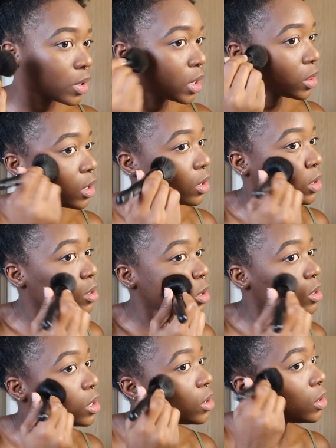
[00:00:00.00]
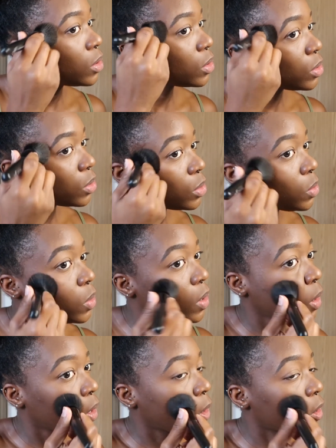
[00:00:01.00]
that there's no
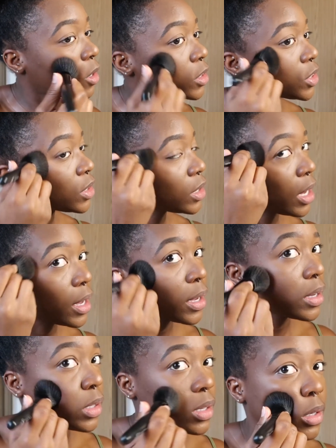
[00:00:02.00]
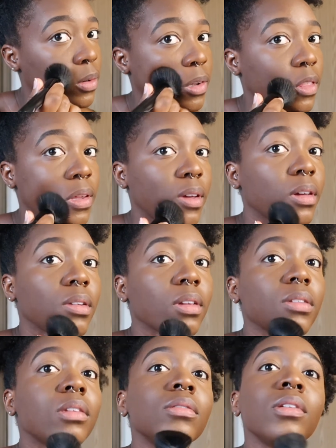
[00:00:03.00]
harsh lines and everything
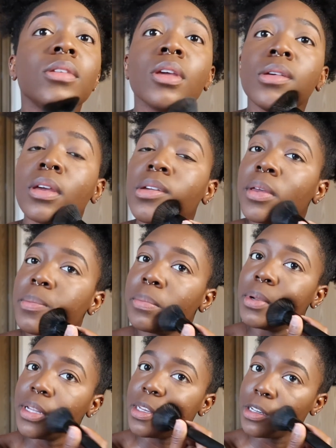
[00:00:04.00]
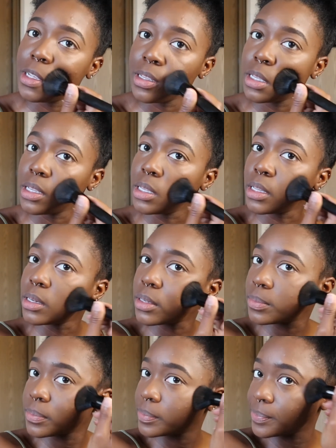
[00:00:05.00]
is blending in
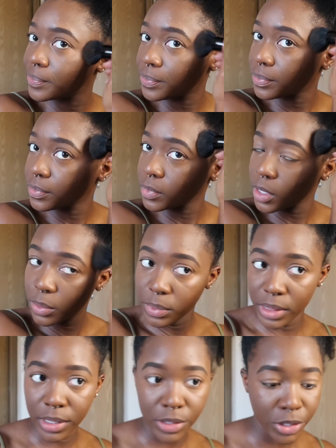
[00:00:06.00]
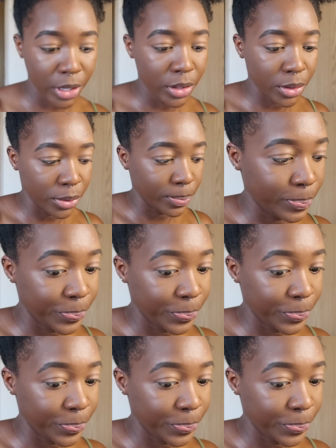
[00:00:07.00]
with each other.